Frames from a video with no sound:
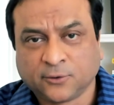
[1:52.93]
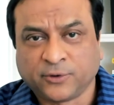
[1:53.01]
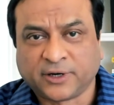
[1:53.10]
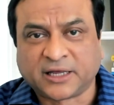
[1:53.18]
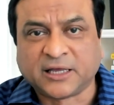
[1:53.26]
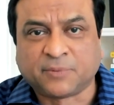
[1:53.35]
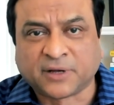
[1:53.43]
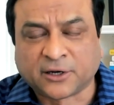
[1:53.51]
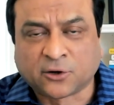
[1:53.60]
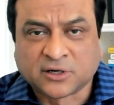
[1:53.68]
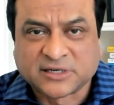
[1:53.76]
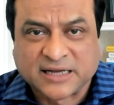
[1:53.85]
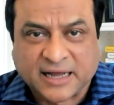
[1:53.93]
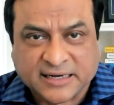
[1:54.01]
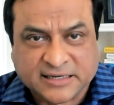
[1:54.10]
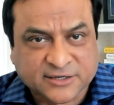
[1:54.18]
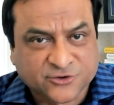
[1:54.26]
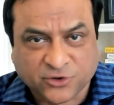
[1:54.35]
we're keeping it all
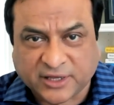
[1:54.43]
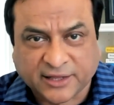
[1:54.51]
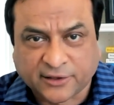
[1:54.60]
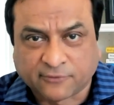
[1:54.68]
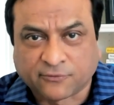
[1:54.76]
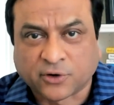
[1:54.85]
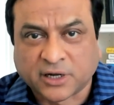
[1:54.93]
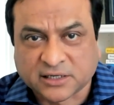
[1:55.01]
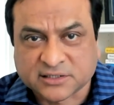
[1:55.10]
tight and together for